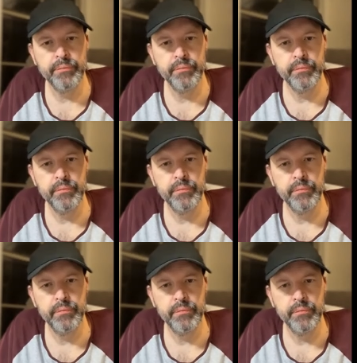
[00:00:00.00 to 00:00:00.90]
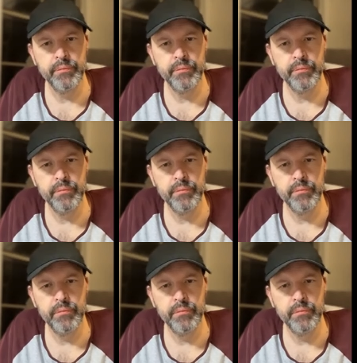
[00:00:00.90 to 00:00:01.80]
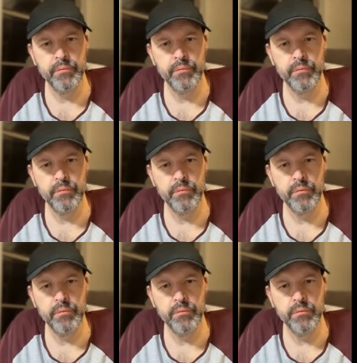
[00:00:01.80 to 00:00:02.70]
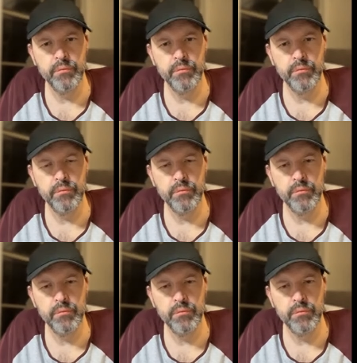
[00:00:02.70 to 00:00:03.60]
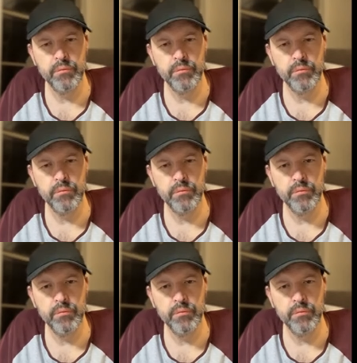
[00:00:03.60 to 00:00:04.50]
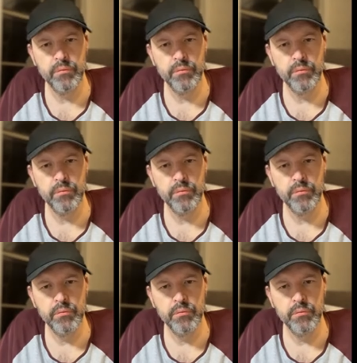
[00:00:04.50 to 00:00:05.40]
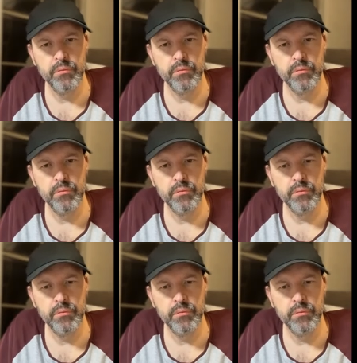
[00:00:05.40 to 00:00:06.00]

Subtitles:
Nobody speaks.